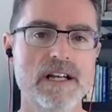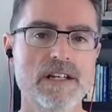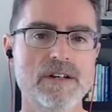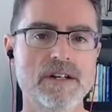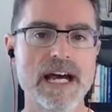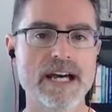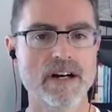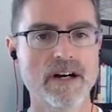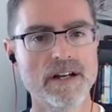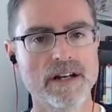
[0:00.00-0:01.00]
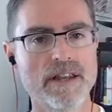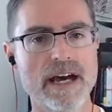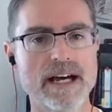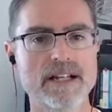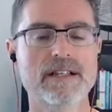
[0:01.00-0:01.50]
you can add on
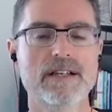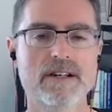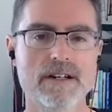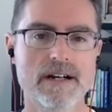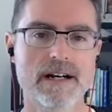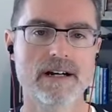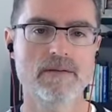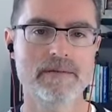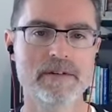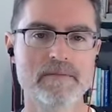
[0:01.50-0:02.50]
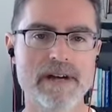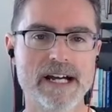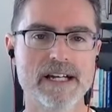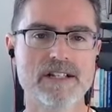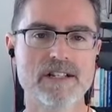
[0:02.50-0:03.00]
that to your webinar
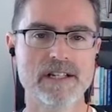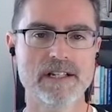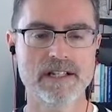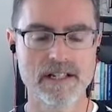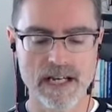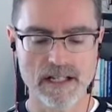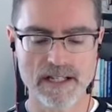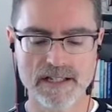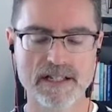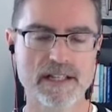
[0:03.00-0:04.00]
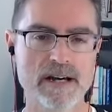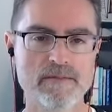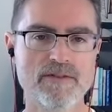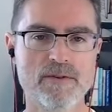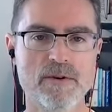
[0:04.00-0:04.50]
package and listen to that
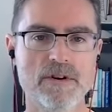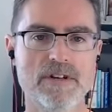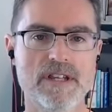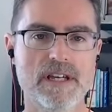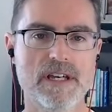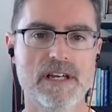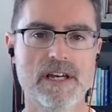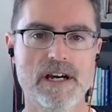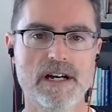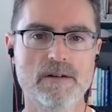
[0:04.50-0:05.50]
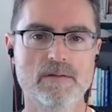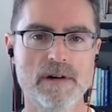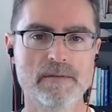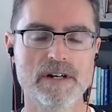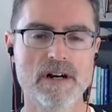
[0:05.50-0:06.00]
before the
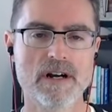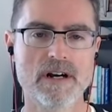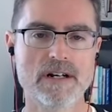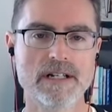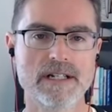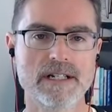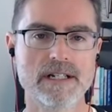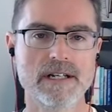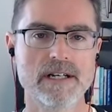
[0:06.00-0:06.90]
webinar on